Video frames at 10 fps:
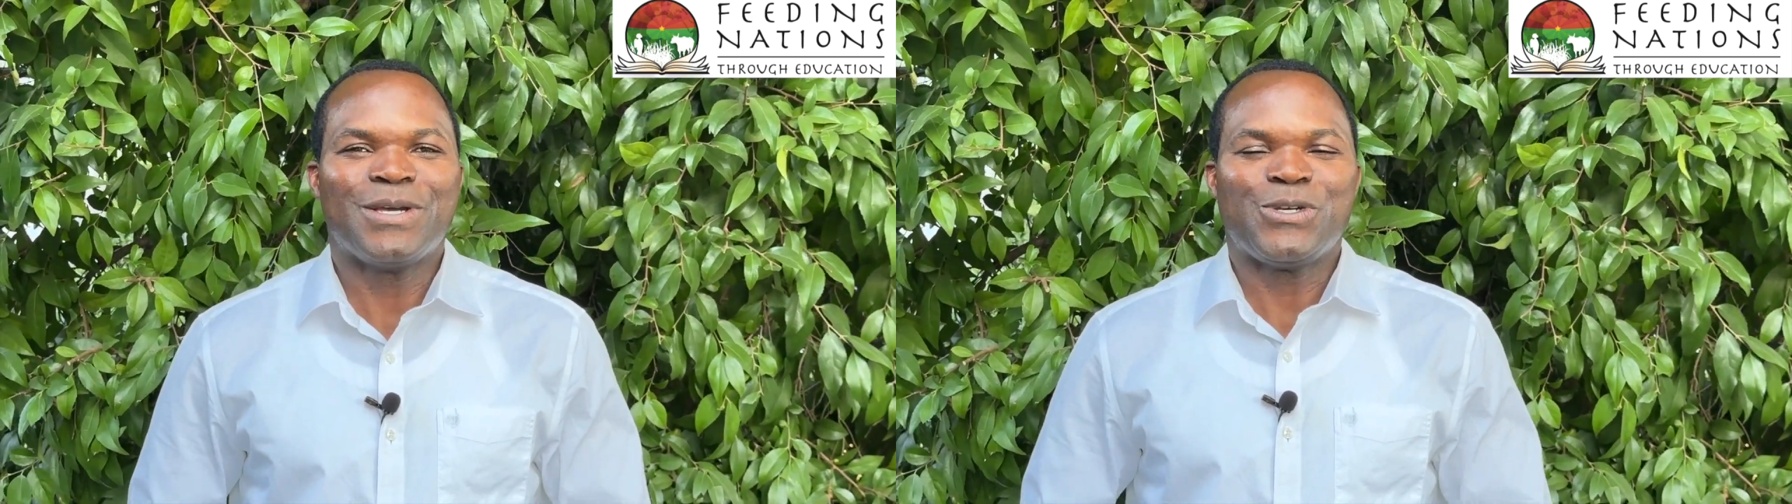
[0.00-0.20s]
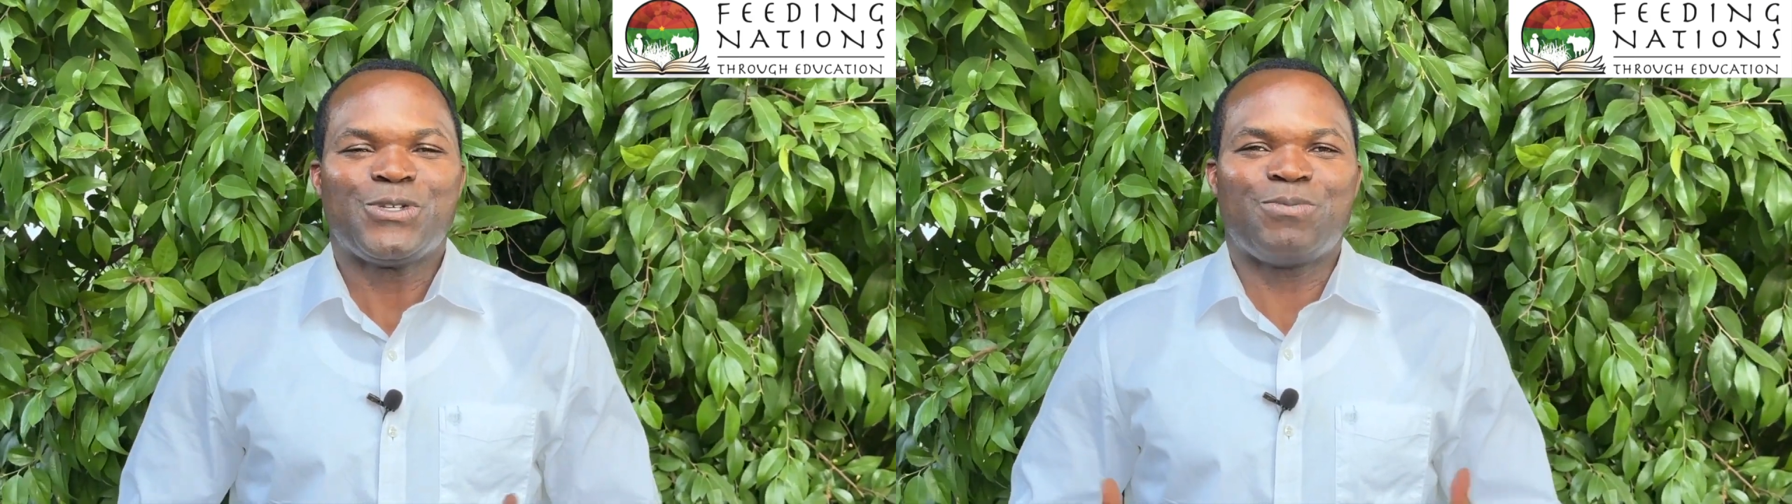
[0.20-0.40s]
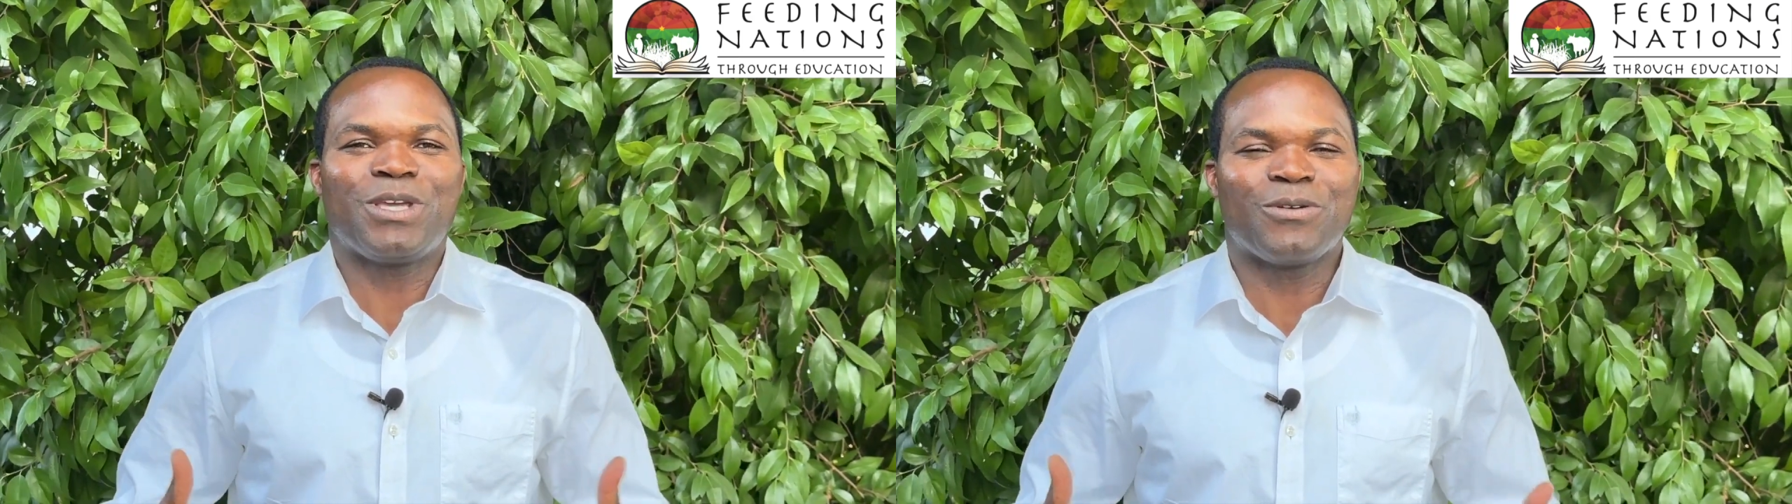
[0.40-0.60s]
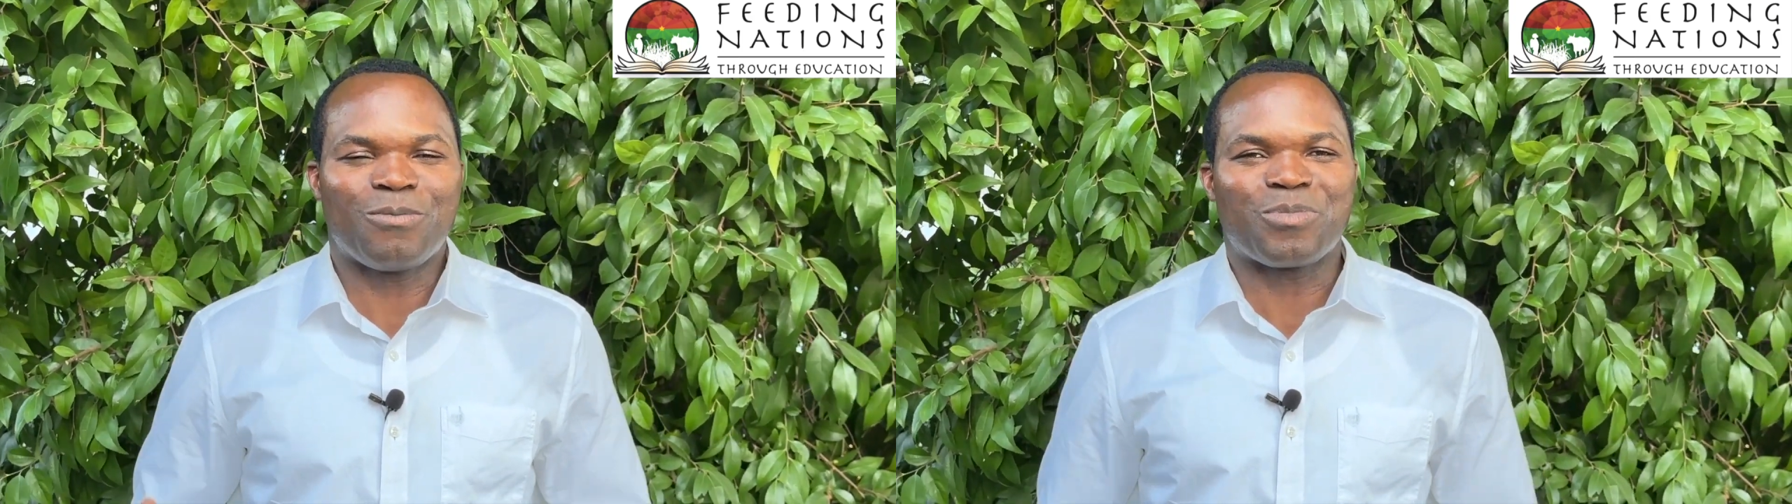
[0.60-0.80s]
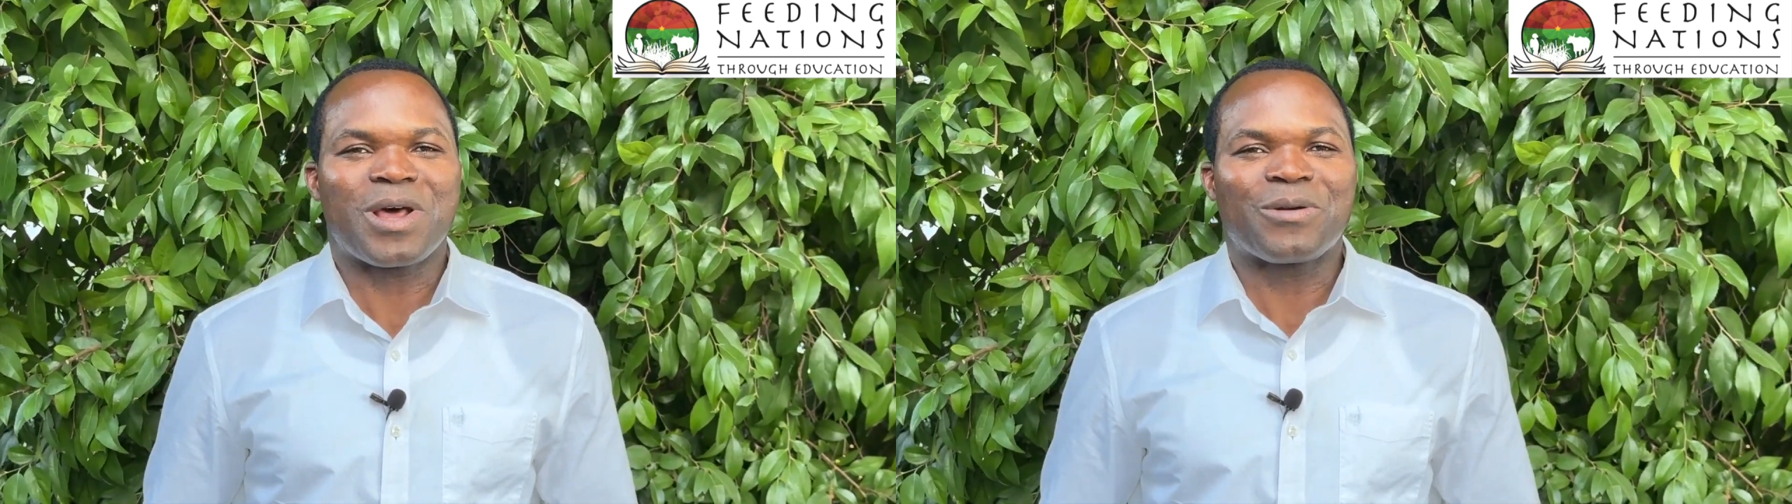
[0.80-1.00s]
Speaking of
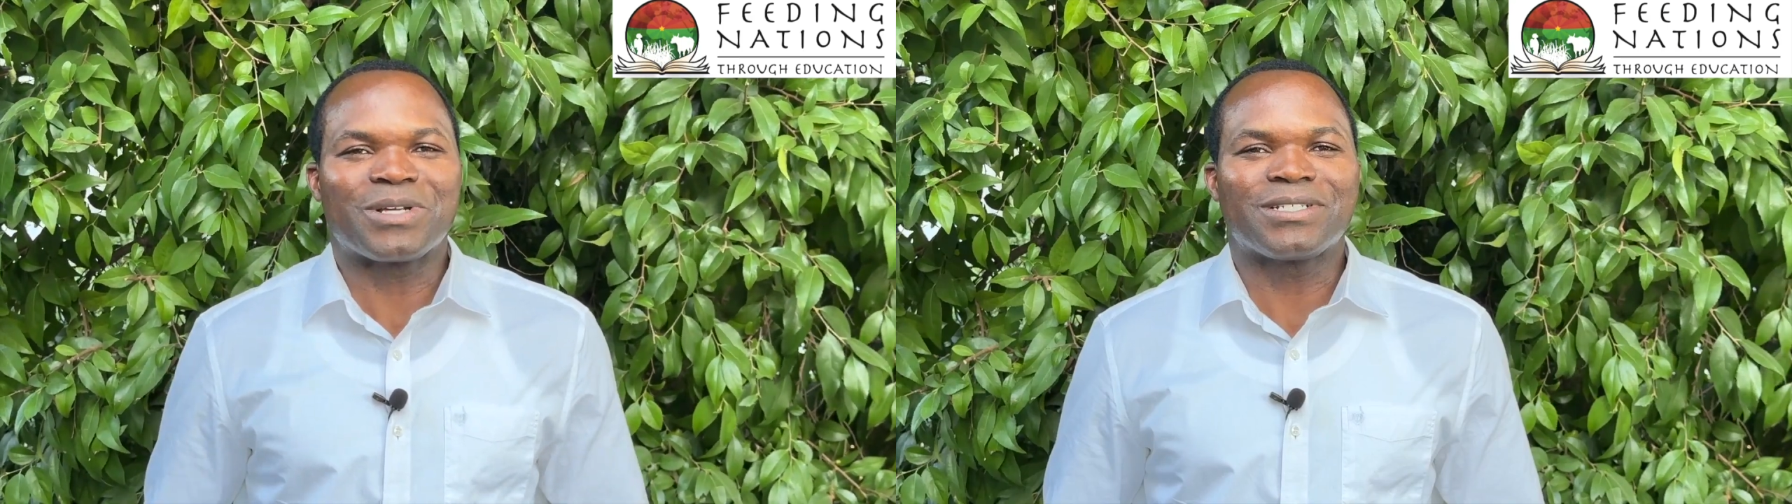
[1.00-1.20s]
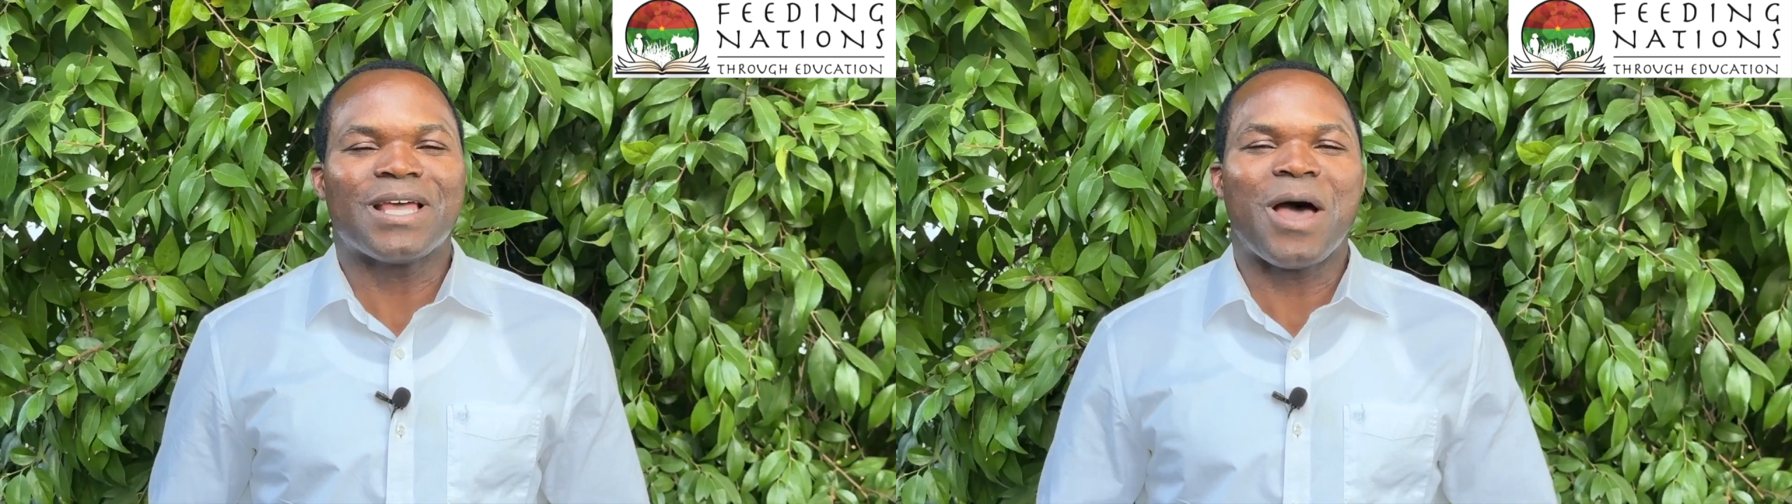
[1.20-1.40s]
progress,